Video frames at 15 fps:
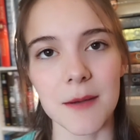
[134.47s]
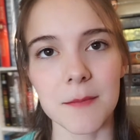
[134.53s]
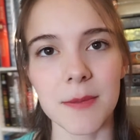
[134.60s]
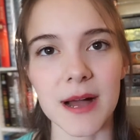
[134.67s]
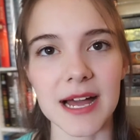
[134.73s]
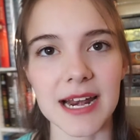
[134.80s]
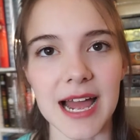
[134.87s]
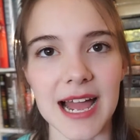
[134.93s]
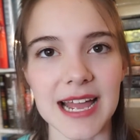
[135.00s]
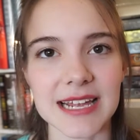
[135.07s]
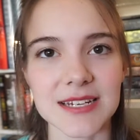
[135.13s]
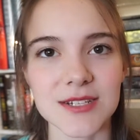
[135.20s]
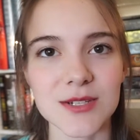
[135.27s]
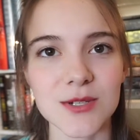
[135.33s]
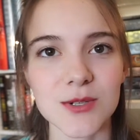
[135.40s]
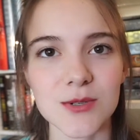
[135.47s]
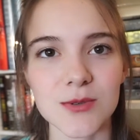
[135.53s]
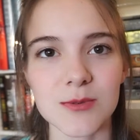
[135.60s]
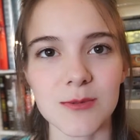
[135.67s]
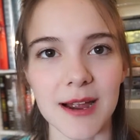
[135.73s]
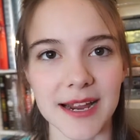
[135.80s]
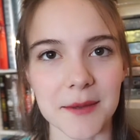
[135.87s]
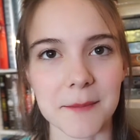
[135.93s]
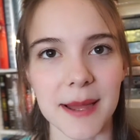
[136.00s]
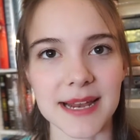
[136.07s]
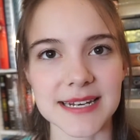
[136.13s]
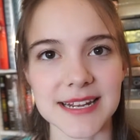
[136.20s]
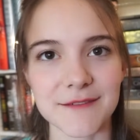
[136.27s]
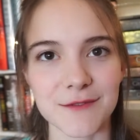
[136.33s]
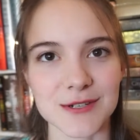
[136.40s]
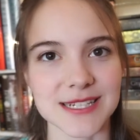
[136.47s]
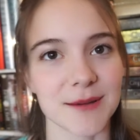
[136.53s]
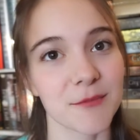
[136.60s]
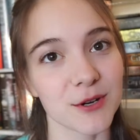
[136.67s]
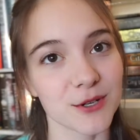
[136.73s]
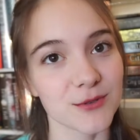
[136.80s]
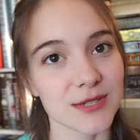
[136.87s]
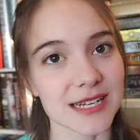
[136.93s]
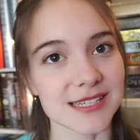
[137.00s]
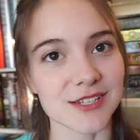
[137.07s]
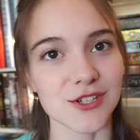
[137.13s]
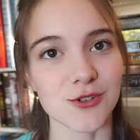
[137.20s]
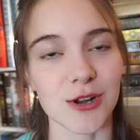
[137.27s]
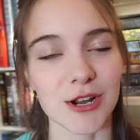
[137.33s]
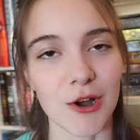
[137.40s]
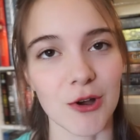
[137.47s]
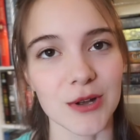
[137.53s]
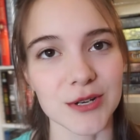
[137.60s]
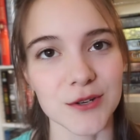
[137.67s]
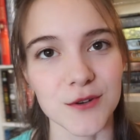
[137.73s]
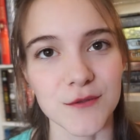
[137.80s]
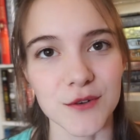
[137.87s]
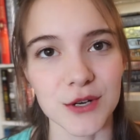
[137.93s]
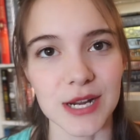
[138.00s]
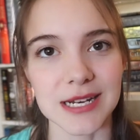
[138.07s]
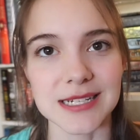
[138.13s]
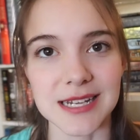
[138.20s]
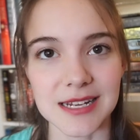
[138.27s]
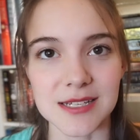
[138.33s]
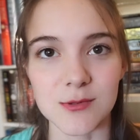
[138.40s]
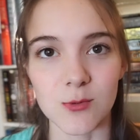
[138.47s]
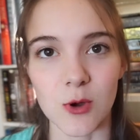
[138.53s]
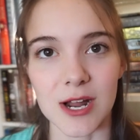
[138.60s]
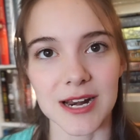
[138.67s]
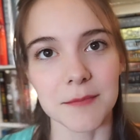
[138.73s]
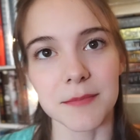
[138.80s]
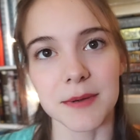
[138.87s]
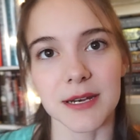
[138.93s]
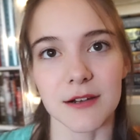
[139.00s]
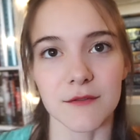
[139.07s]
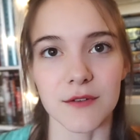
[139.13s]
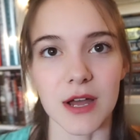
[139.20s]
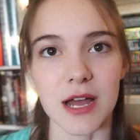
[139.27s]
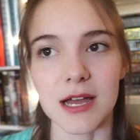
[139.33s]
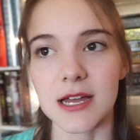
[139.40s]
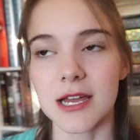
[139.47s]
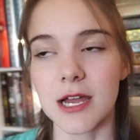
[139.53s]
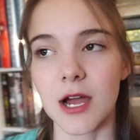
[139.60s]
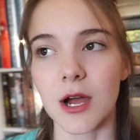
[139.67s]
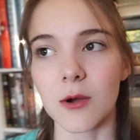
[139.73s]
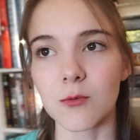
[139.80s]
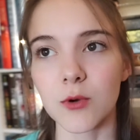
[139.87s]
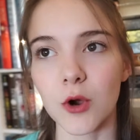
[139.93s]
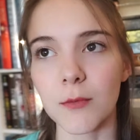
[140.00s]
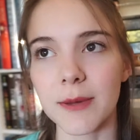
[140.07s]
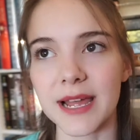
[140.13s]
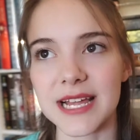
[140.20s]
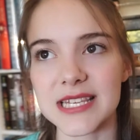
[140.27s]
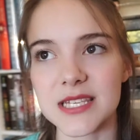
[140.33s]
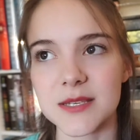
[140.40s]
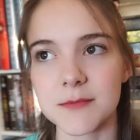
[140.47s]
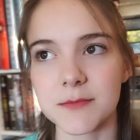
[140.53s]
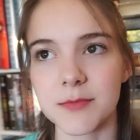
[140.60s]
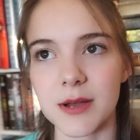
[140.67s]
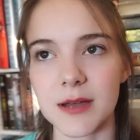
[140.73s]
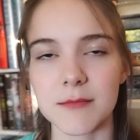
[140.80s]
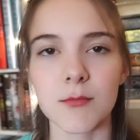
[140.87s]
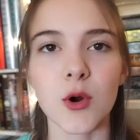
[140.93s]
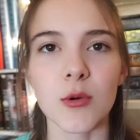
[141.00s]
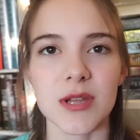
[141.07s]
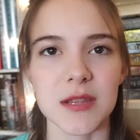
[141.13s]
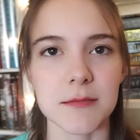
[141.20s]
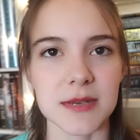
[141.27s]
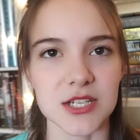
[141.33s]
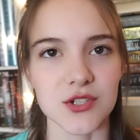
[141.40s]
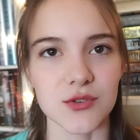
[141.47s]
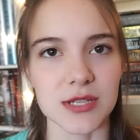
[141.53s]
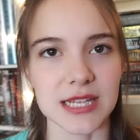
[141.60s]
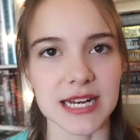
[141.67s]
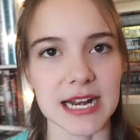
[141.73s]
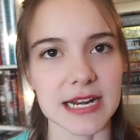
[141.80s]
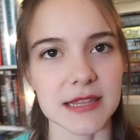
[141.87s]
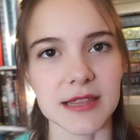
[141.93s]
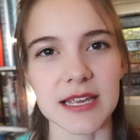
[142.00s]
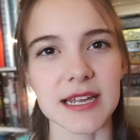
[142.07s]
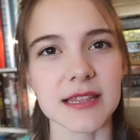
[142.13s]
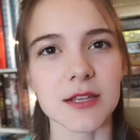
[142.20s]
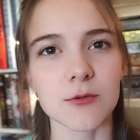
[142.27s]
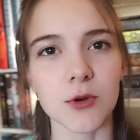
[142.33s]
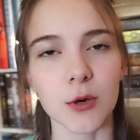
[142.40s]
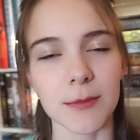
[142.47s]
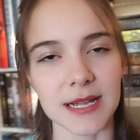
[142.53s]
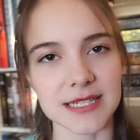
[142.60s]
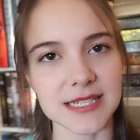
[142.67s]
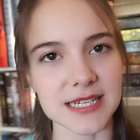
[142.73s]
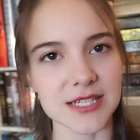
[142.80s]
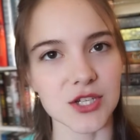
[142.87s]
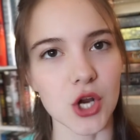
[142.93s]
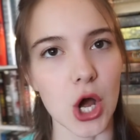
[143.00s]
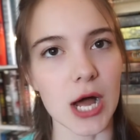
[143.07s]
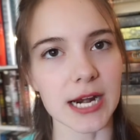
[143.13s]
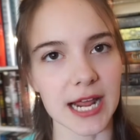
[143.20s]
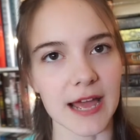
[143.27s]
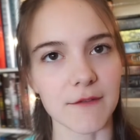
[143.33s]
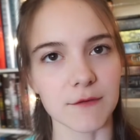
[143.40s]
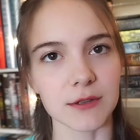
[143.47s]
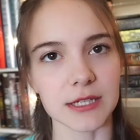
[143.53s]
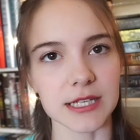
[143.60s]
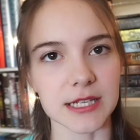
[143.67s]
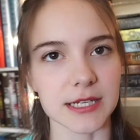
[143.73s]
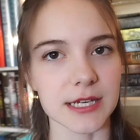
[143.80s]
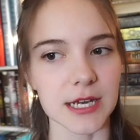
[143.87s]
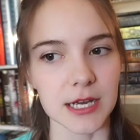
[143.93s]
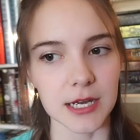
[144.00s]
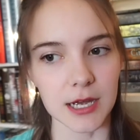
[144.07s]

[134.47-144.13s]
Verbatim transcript: but I do recommend it for someone who does enjoy Colleen Hoover and does want a bit of a romance, but more with a mystery than anything. The romance is not heavily